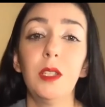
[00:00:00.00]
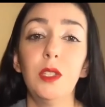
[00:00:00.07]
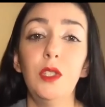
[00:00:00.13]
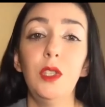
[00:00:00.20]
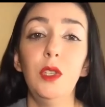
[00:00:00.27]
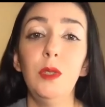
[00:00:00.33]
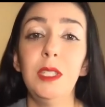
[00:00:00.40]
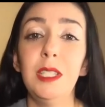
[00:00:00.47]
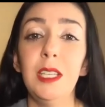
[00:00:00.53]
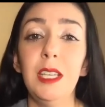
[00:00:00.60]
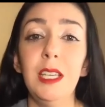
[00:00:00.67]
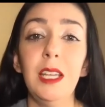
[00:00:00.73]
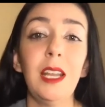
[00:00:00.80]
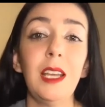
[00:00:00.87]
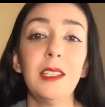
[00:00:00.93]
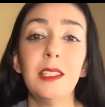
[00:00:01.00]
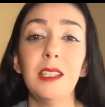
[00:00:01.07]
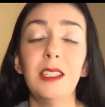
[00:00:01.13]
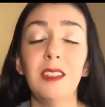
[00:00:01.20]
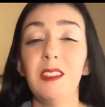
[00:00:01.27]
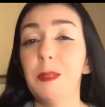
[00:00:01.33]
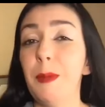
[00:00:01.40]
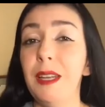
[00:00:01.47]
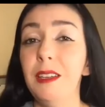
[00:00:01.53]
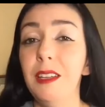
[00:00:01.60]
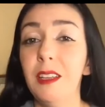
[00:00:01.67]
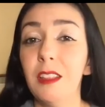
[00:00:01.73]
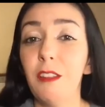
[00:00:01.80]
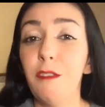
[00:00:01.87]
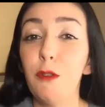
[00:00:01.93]
Do you see an excess of spending
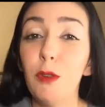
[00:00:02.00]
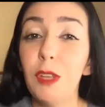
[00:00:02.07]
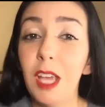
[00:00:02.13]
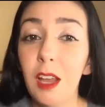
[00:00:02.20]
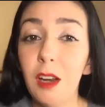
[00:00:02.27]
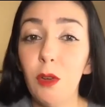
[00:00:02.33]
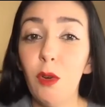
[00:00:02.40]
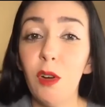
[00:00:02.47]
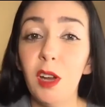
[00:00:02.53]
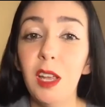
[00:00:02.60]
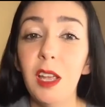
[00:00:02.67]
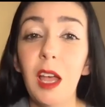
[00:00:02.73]
in the food category?